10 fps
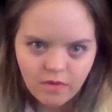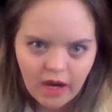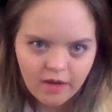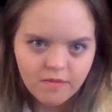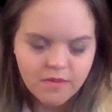
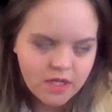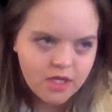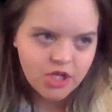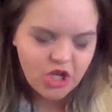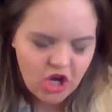I
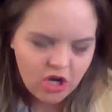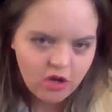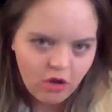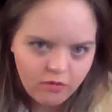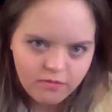teach young
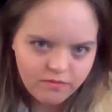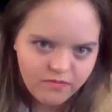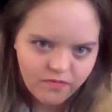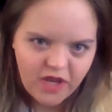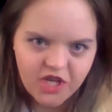adult
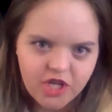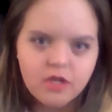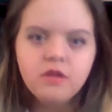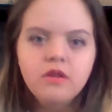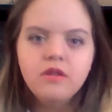
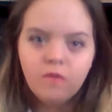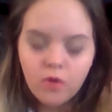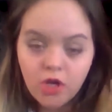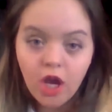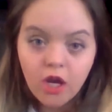fiction.
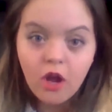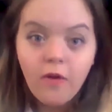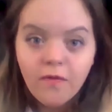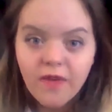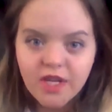For young
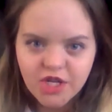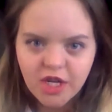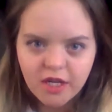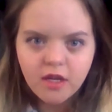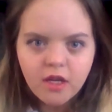adult
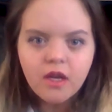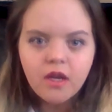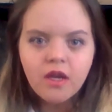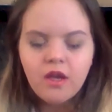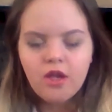fiction,
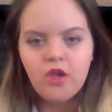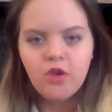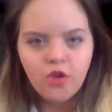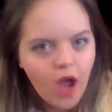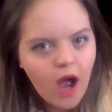
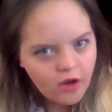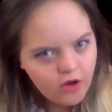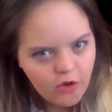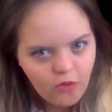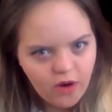you're not
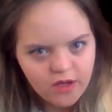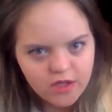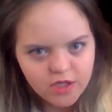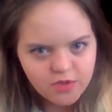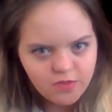going to
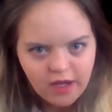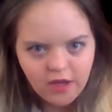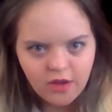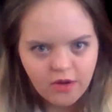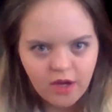want just
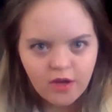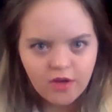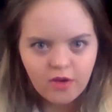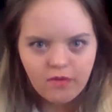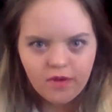regular young
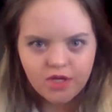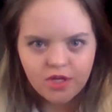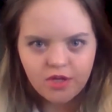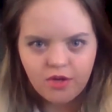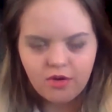adult
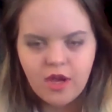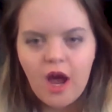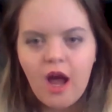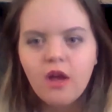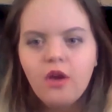fiction. You're
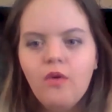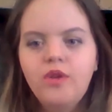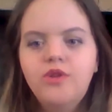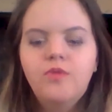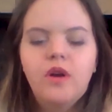not
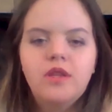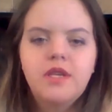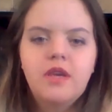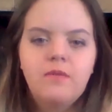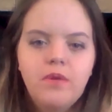going to want
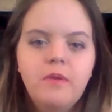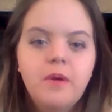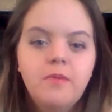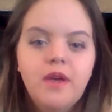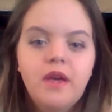to give a
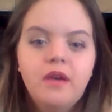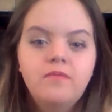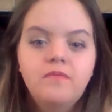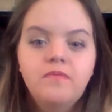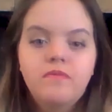play-by-play,
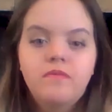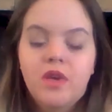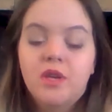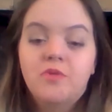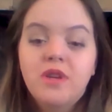
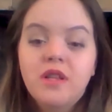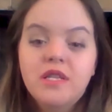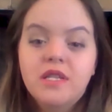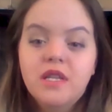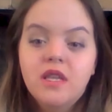because
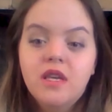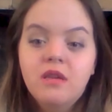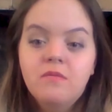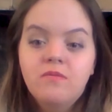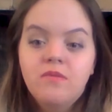
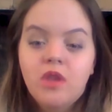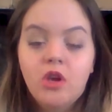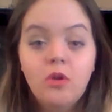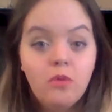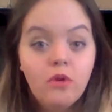realistically,
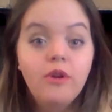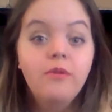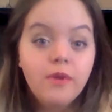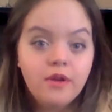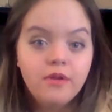you're going to bore
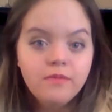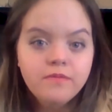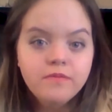your reader.